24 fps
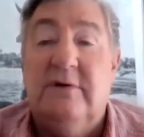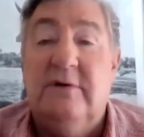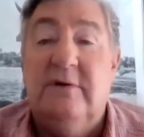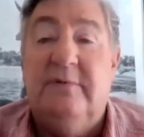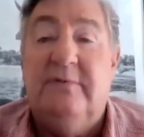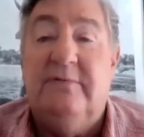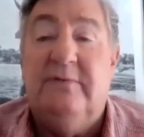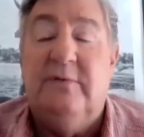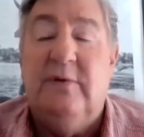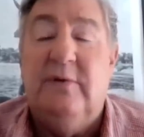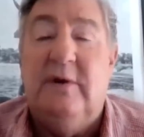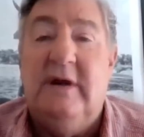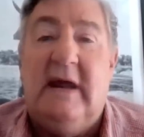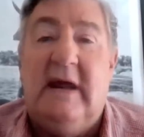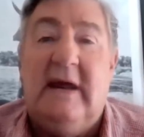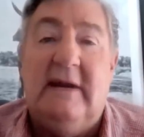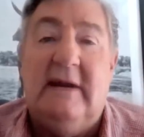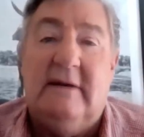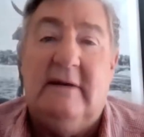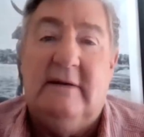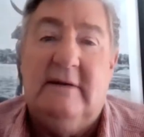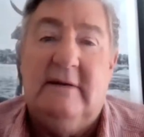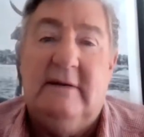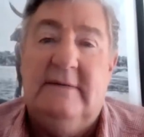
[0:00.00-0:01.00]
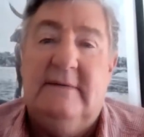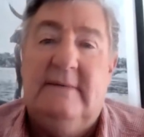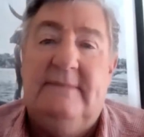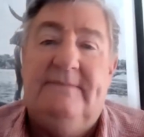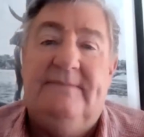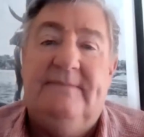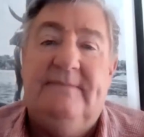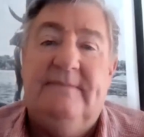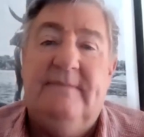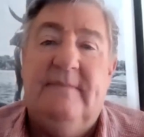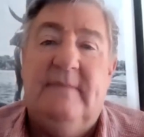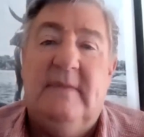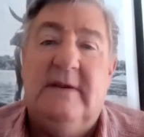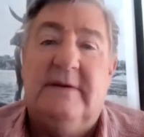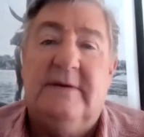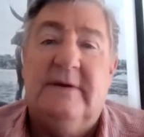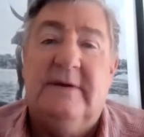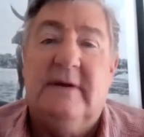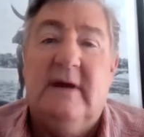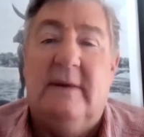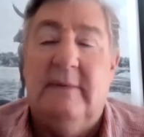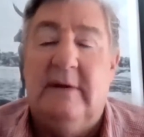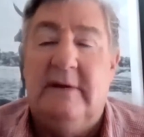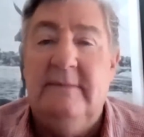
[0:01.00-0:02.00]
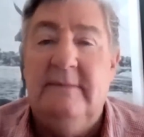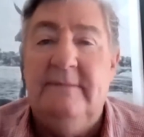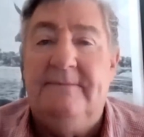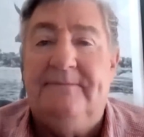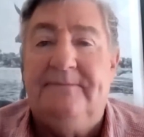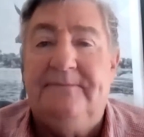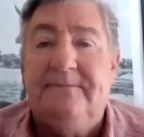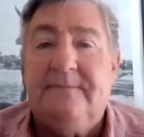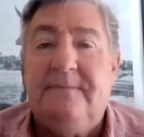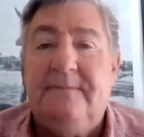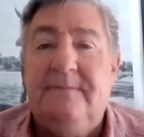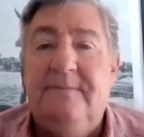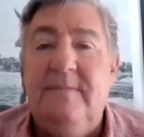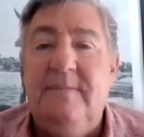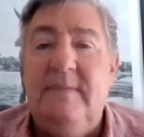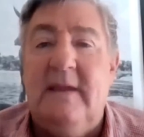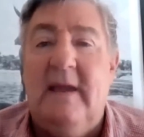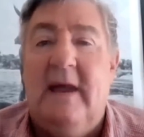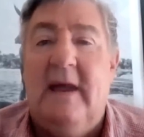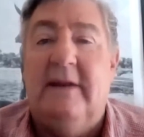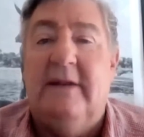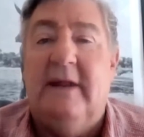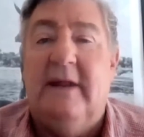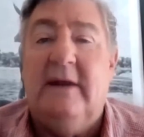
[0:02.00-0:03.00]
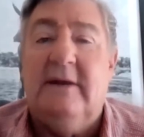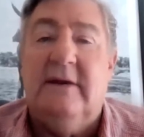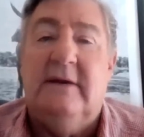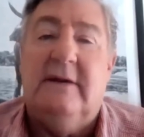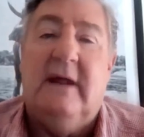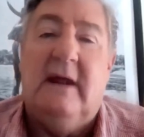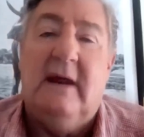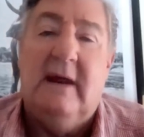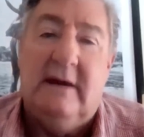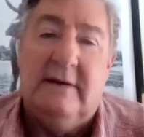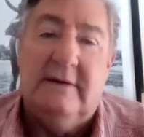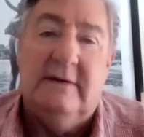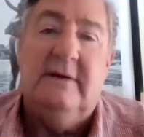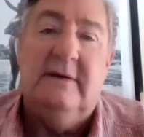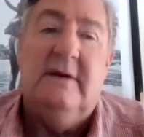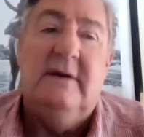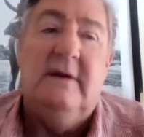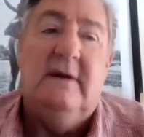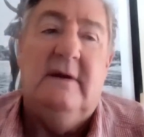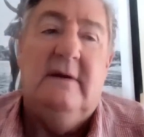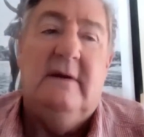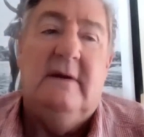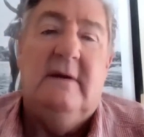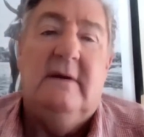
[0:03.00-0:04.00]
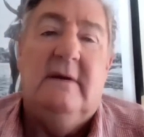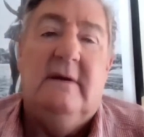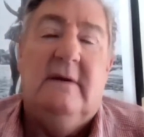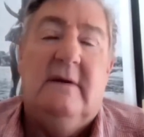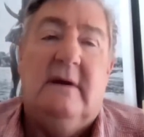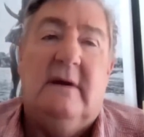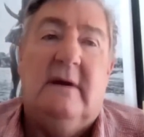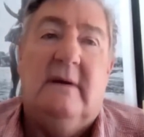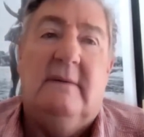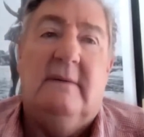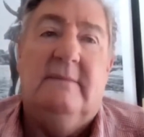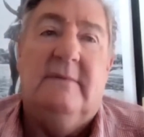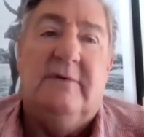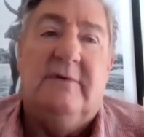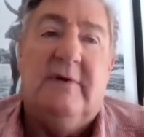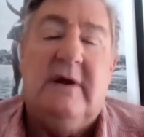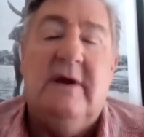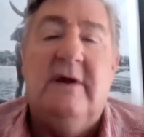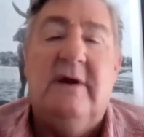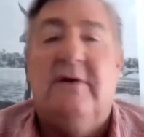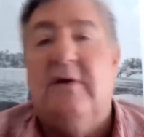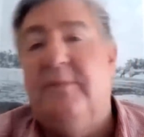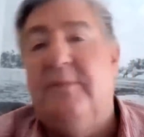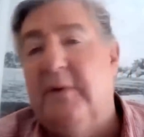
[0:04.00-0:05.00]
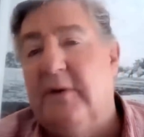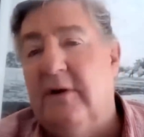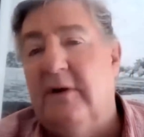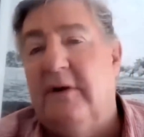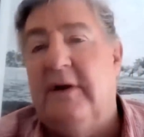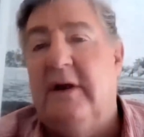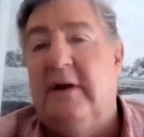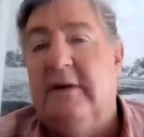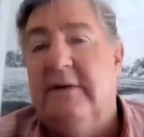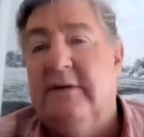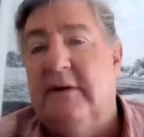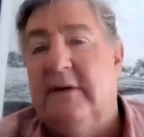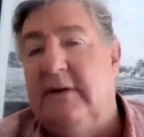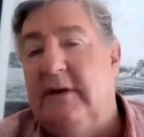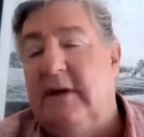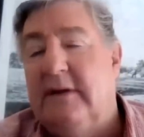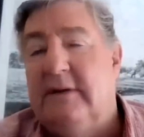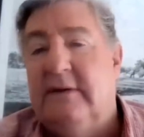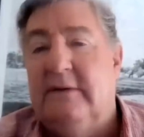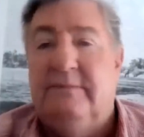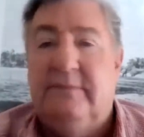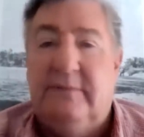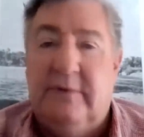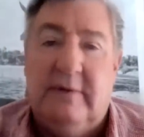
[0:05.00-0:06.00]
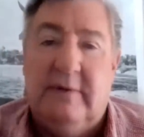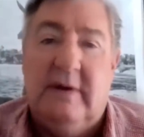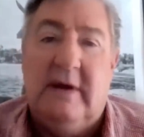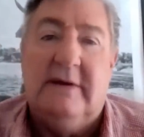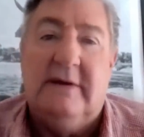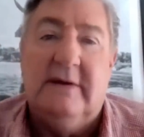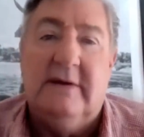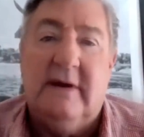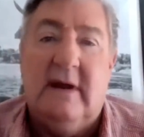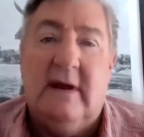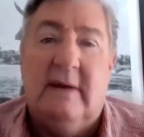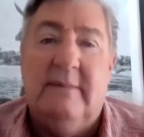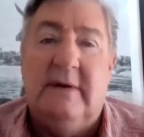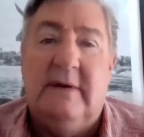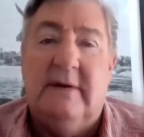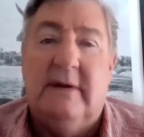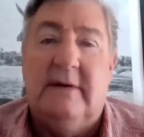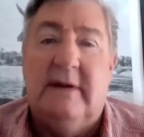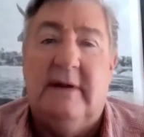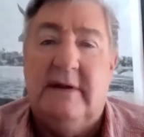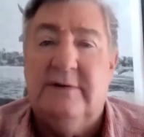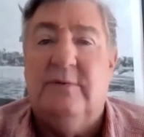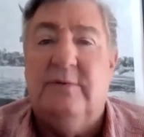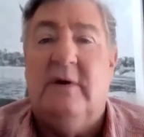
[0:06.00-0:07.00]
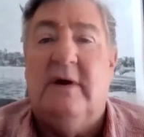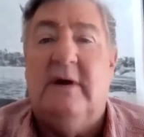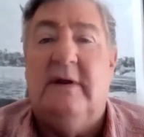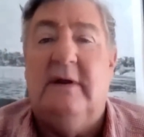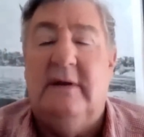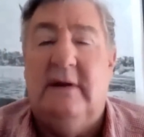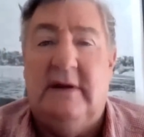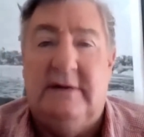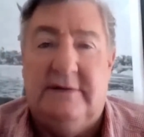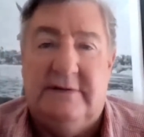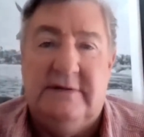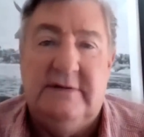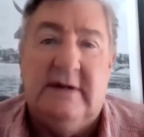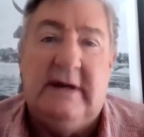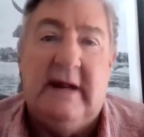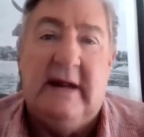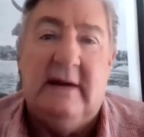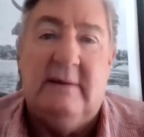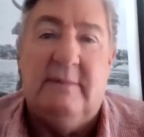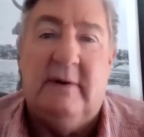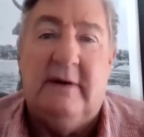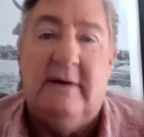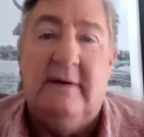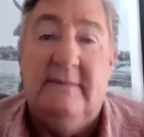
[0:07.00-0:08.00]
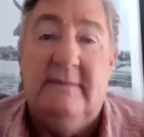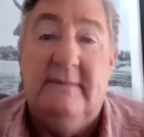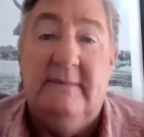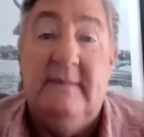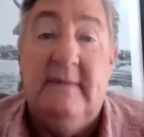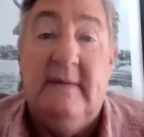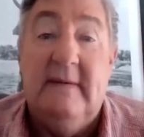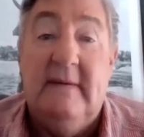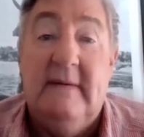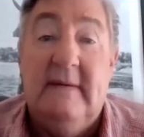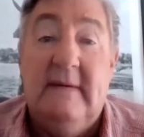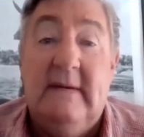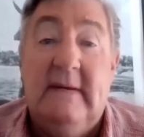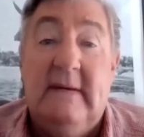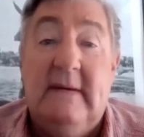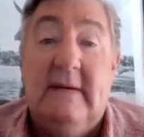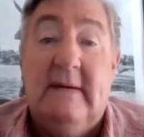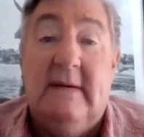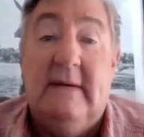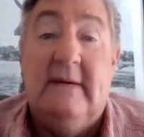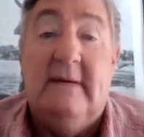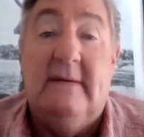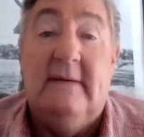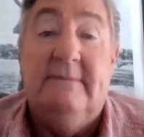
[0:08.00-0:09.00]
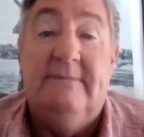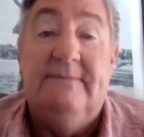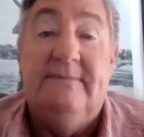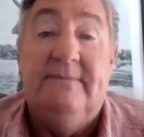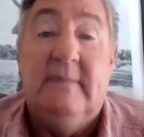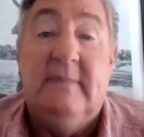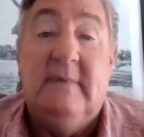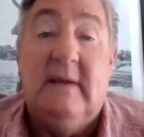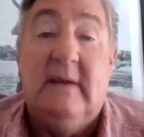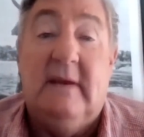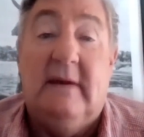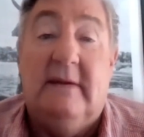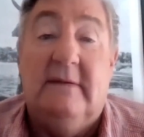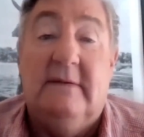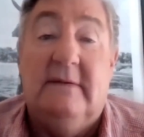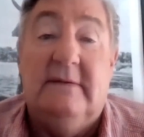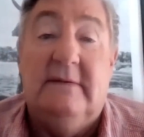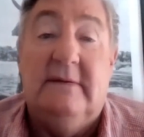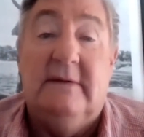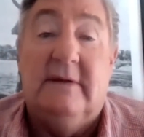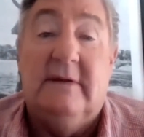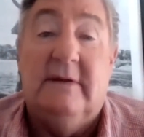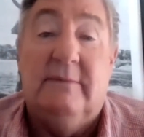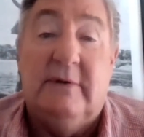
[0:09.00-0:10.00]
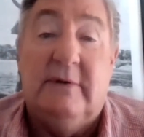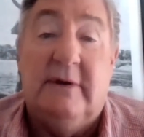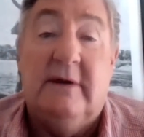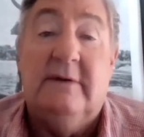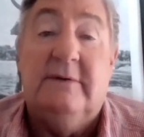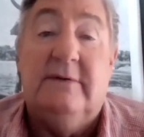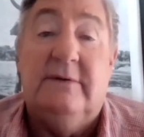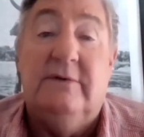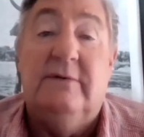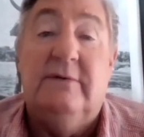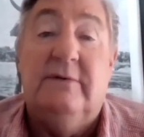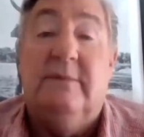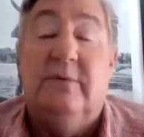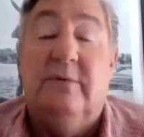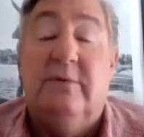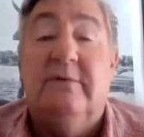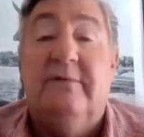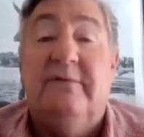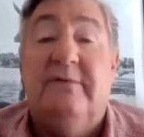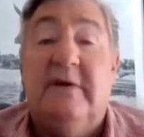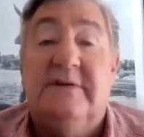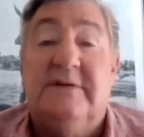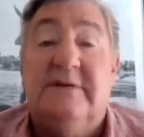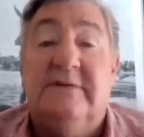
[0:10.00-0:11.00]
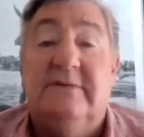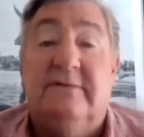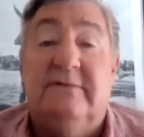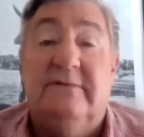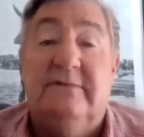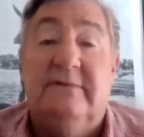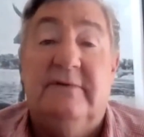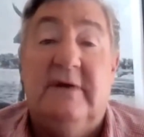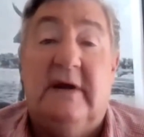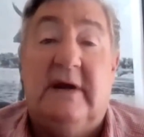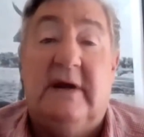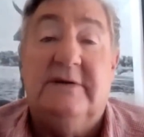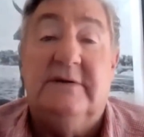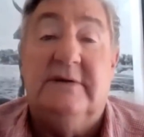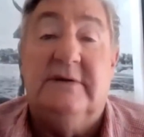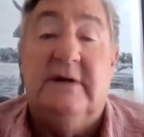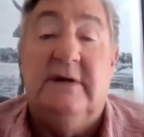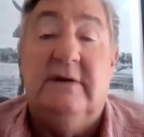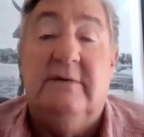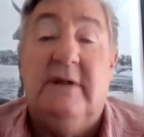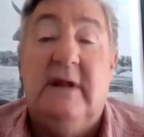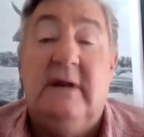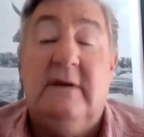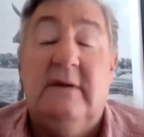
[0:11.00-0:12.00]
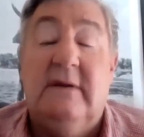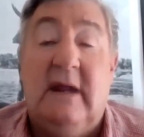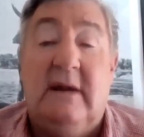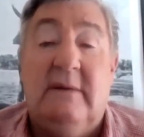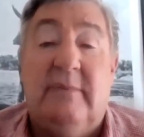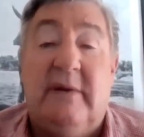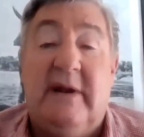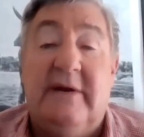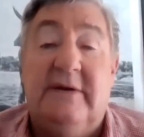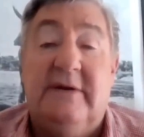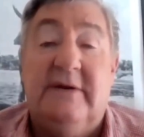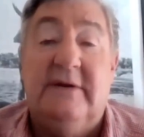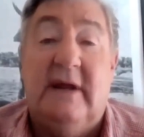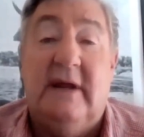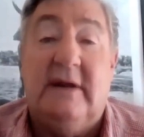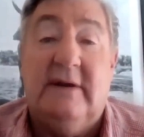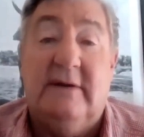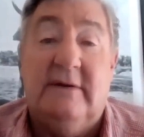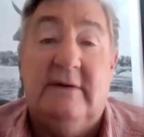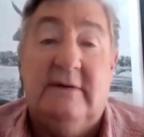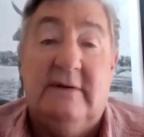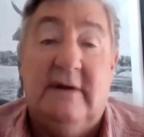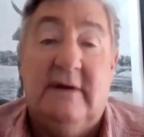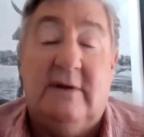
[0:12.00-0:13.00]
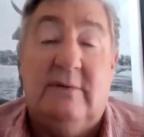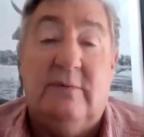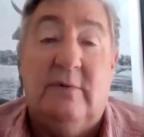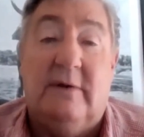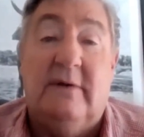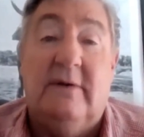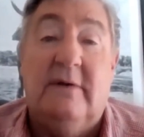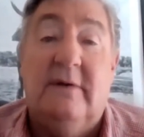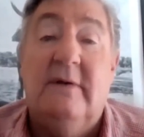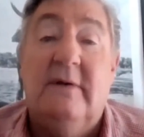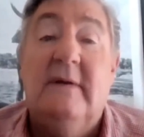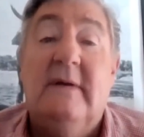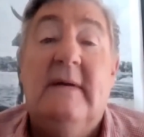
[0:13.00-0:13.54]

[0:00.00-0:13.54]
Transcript: a group of 28 that had come in, and that they had the recce group had gone out, and the other 28 had come in, and that's why, hence the land bomb. And you know, they were now doing more offensive action. Anyway, that blunted that one.